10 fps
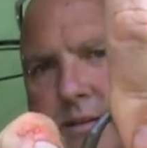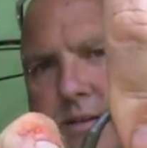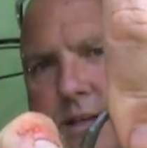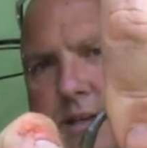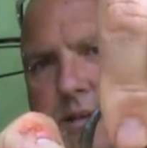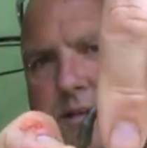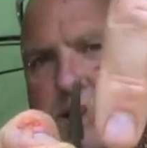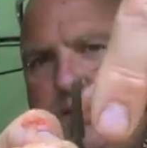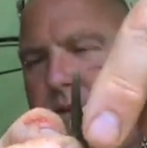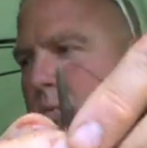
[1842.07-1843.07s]
See?
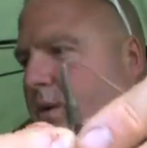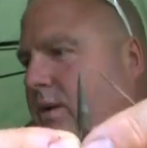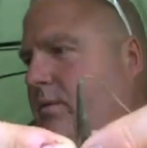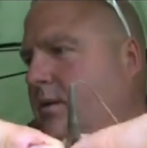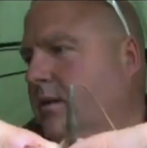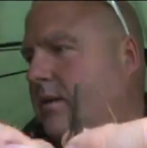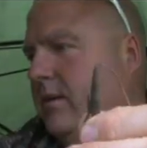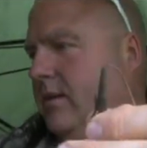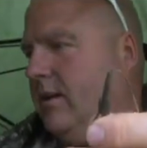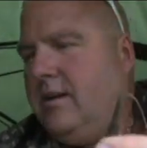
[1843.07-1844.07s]
And if you want to,
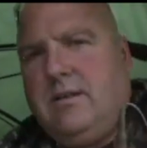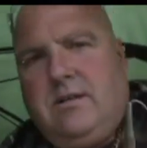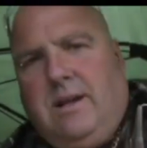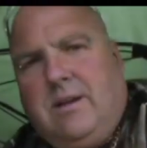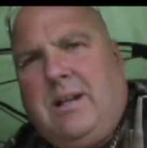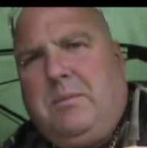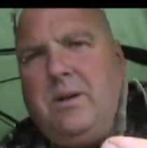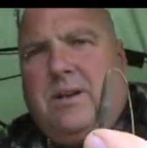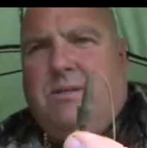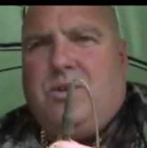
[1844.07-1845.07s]
you know, I don't
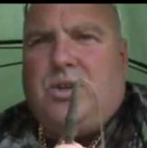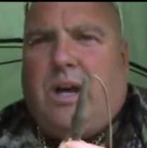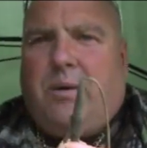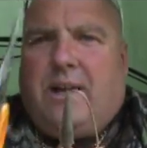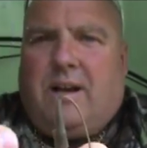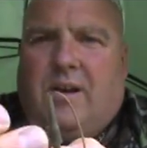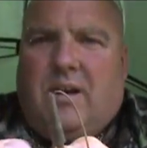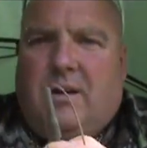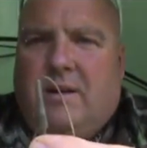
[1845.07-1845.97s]
mind him showing it, look.